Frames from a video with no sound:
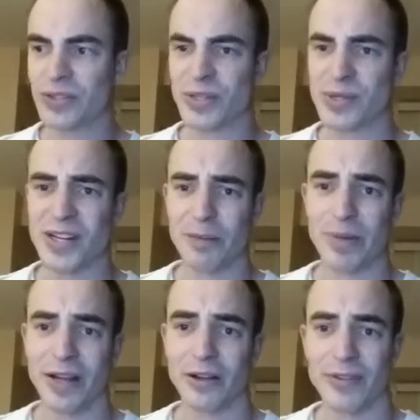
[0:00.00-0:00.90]
So we stopped
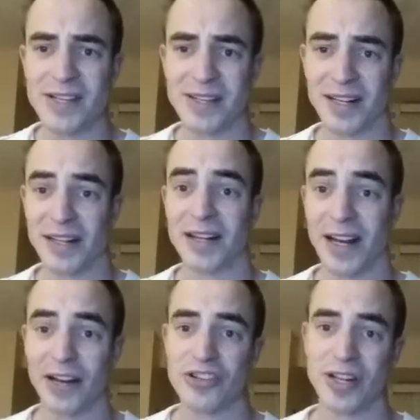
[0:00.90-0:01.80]
by there recently, and they
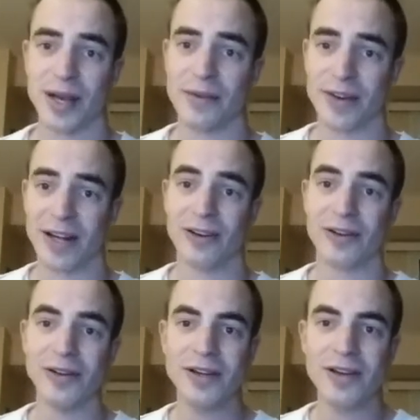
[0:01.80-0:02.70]
actually have
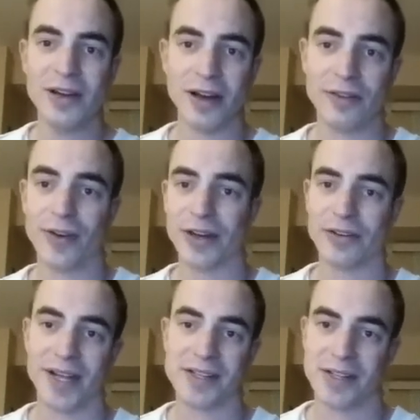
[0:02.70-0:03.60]
now a
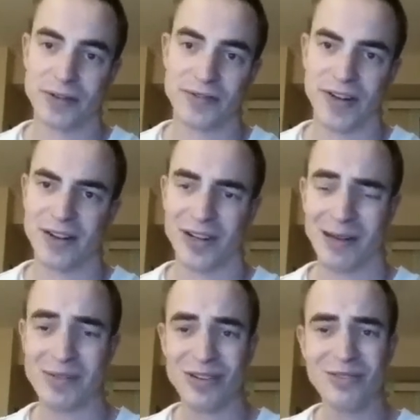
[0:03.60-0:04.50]
vendor that sells video
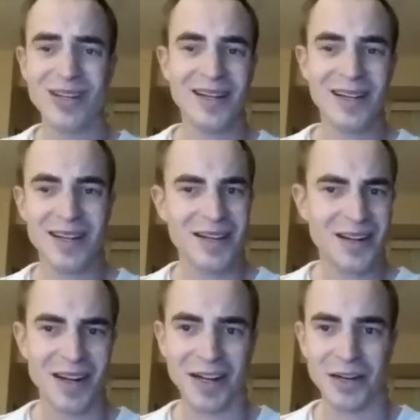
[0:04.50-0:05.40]
games. They're
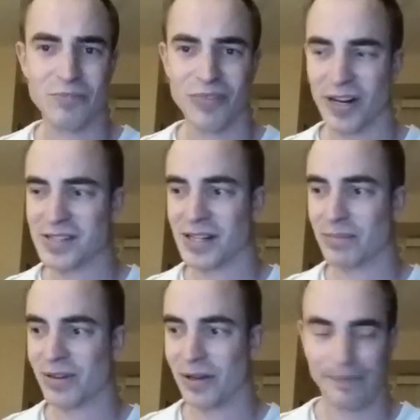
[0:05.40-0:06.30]
kind of
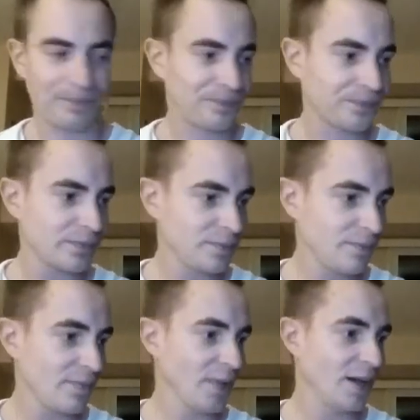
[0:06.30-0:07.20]
pricey, but
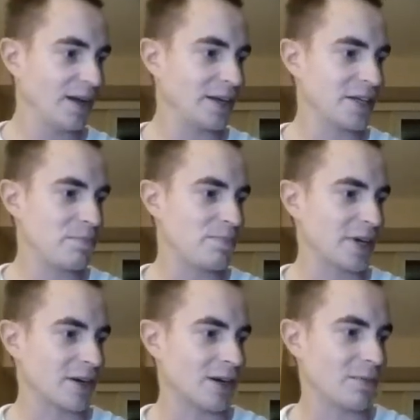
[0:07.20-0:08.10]
I did
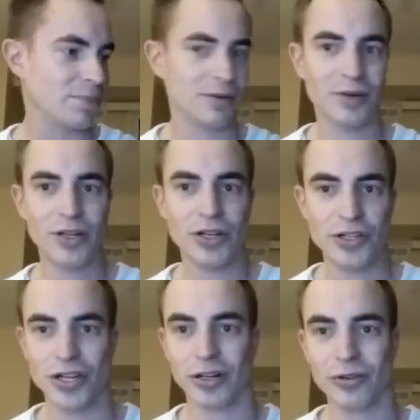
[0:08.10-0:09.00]
pick up
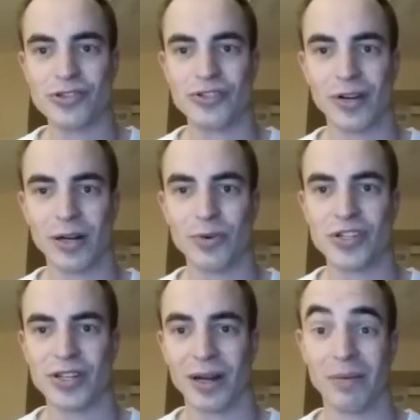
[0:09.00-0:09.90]
Jungle Strike,
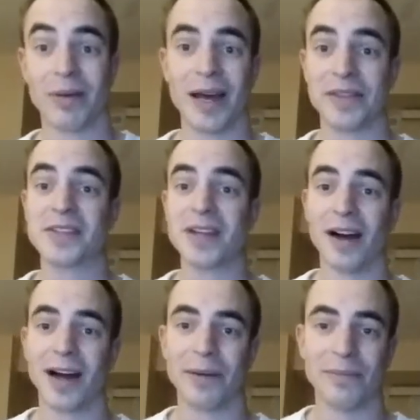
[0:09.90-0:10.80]
which at the
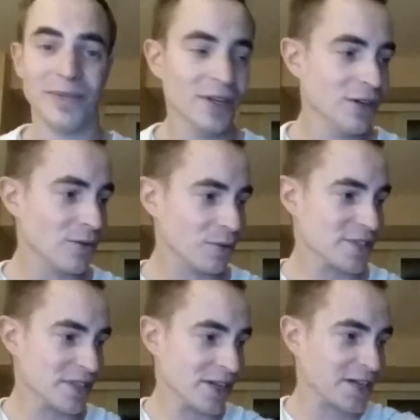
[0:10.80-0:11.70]
time
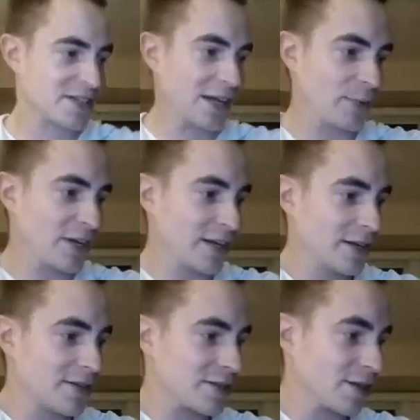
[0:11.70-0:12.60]
was the next game we
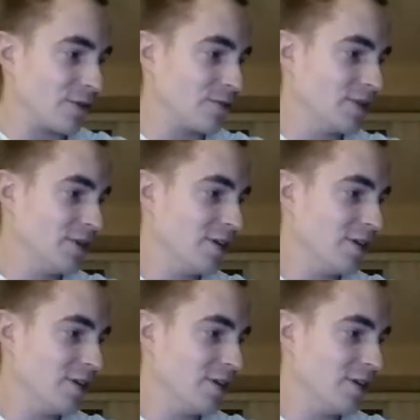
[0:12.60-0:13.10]
needed. So